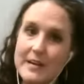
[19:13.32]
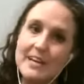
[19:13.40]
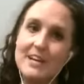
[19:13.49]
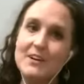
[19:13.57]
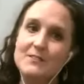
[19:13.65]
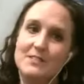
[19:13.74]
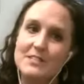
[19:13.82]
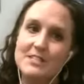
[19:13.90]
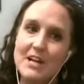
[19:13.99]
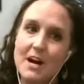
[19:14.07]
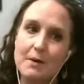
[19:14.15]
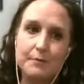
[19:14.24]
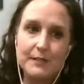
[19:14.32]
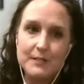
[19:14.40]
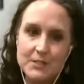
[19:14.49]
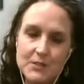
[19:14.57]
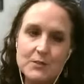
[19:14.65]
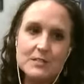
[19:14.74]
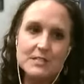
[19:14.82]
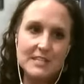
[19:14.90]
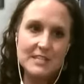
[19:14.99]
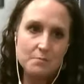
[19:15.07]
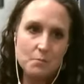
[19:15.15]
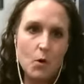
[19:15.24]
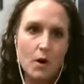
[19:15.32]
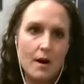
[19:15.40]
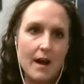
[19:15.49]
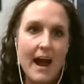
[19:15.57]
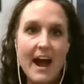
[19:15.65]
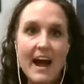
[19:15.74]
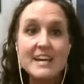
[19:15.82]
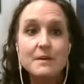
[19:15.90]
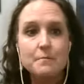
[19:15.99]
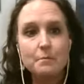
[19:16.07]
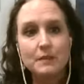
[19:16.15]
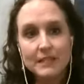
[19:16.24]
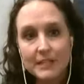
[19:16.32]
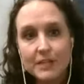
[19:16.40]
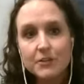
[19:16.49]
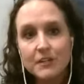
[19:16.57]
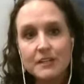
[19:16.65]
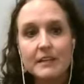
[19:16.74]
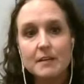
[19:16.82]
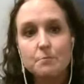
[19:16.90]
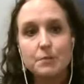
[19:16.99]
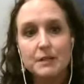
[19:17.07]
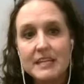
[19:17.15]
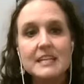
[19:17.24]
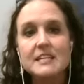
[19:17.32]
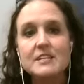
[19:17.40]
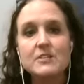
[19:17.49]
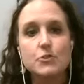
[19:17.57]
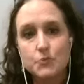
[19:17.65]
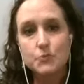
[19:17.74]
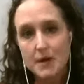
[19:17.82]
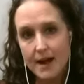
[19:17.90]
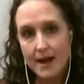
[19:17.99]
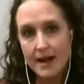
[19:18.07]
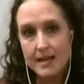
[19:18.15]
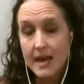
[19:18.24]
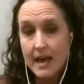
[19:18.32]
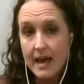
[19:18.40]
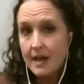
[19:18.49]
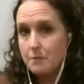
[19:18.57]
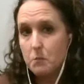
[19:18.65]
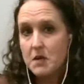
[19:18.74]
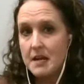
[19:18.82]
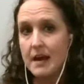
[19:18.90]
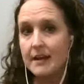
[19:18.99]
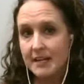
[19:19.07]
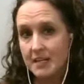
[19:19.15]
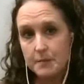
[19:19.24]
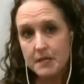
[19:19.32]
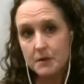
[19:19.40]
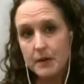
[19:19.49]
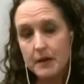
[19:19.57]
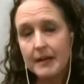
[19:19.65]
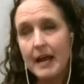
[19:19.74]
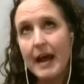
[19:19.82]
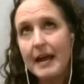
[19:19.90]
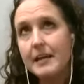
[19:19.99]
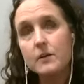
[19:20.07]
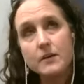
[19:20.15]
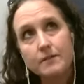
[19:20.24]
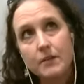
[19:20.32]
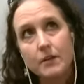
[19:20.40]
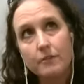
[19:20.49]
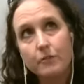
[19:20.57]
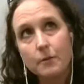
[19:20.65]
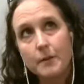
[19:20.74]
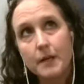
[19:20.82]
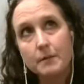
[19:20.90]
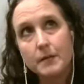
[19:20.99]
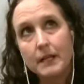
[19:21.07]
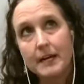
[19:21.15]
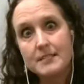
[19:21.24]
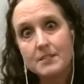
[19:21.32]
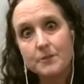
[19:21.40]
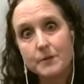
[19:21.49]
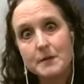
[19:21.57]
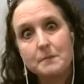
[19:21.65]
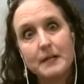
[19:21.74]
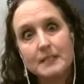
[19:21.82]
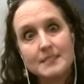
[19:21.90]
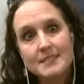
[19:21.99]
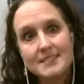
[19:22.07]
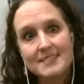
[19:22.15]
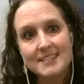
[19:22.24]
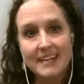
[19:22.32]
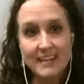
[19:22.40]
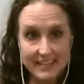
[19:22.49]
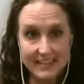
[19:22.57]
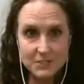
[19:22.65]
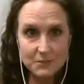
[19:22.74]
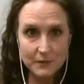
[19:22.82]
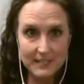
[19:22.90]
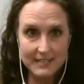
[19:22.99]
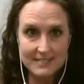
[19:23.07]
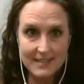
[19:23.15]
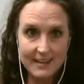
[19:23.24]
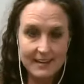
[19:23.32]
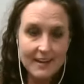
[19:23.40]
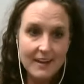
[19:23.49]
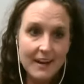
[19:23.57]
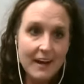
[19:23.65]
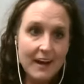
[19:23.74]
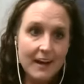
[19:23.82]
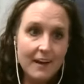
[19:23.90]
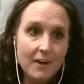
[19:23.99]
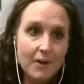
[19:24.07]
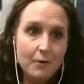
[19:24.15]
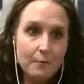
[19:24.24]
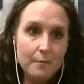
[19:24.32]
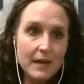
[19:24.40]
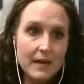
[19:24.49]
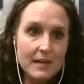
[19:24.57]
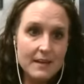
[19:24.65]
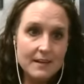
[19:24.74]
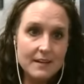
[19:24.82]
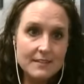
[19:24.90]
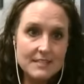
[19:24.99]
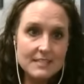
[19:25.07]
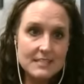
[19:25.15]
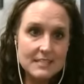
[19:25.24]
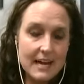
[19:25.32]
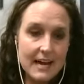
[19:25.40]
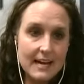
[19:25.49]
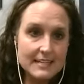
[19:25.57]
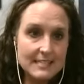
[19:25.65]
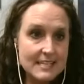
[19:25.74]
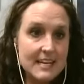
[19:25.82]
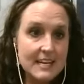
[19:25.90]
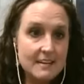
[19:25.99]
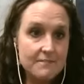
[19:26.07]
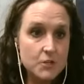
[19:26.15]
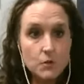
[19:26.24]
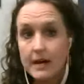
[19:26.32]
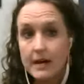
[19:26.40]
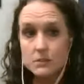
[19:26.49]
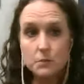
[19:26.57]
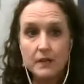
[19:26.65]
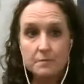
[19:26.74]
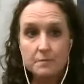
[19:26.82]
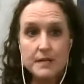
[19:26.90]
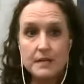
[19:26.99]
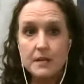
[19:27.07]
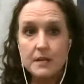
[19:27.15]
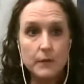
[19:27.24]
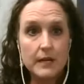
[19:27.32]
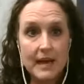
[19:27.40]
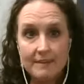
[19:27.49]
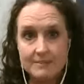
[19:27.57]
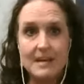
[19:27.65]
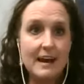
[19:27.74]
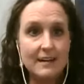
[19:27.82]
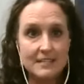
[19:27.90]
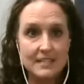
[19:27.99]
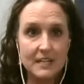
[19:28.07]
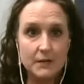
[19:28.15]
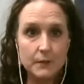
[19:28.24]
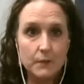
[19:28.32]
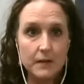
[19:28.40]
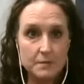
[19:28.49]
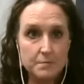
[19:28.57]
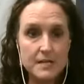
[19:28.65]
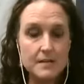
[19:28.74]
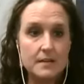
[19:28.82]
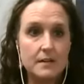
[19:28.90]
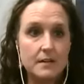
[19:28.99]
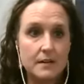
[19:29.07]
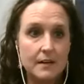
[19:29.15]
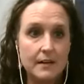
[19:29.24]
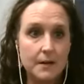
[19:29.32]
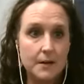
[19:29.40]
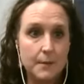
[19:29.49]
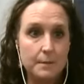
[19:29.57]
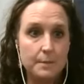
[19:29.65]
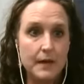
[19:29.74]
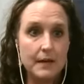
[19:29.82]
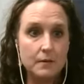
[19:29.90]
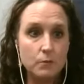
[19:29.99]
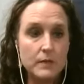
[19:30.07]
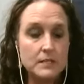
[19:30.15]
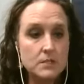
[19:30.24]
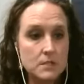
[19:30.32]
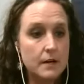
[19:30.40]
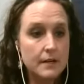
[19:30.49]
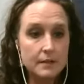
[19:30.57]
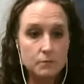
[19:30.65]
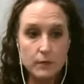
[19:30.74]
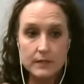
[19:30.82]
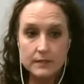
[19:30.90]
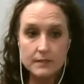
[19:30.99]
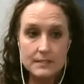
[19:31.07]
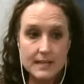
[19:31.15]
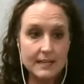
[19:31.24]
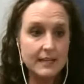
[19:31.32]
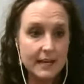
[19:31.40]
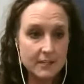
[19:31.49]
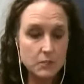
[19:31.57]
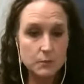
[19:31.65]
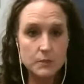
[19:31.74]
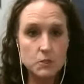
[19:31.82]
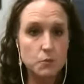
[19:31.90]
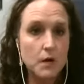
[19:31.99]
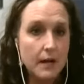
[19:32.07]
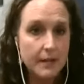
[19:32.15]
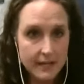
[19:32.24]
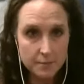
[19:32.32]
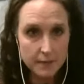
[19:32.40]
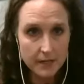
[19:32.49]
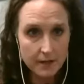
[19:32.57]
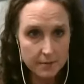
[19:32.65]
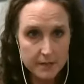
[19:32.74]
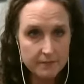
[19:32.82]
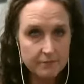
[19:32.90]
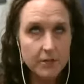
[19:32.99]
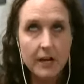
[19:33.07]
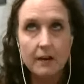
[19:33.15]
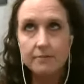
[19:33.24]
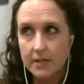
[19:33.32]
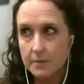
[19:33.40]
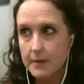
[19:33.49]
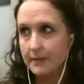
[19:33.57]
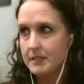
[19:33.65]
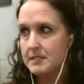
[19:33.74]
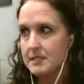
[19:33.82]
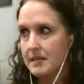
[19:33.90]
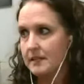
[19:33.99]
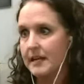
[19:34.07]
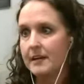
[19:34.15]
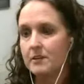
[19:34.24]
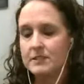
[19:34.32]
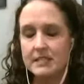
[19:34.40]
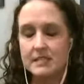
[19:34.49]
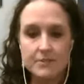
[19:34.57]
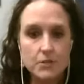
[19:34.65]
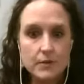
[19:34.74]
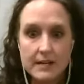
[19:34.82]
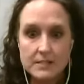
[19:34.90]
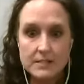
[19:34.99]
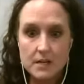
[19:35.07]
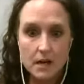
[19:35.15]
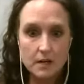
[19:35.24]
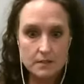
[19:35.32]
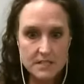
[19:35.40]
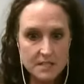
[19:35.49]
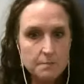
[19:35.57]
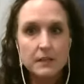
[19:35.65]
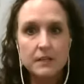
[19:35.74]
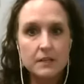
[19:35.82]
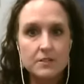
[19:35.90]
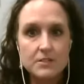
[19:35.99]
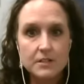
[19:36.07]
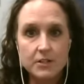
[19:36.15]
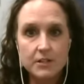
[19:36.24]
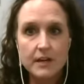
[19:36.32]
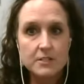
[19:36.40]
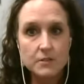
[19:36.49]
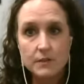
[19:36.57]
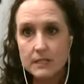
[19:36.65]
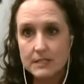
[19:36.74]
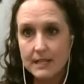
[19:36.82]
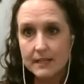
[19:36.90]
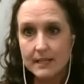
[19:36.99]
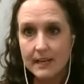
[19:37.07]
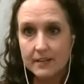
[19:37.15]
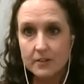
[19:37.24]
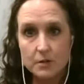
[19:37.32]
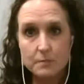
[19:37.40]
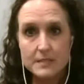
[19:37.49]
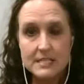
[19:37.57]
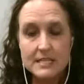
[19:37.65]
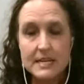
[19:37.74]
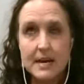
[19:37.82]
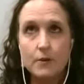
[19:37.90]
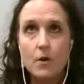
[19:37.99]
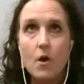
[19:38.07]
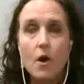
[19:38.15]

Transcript: we don't start producing more, I am literally bleeding dry, and we're not going to be around. I don't even know if we'll be able to last three months. That's what I said. Um, and I said, if you guys want to be here, we have to act like we want to be here. Um, and we started with the daily huddles, which Ron had been on me forever about the daily huddles. And if you guys are team leaders and you're not doing a daily huddle, you're missing out